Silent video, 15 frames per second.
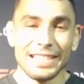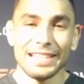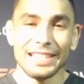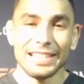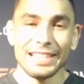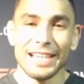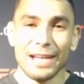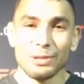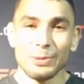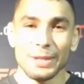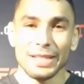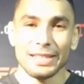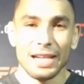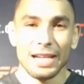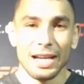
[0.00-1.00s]
I seen last
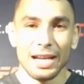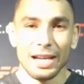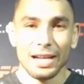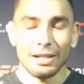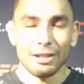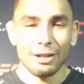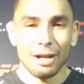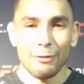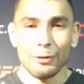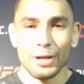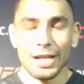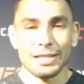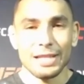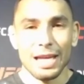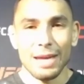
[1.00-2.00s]
week. I uh, I
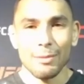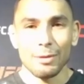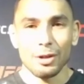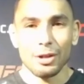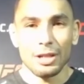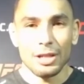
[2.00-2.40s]
forget his name.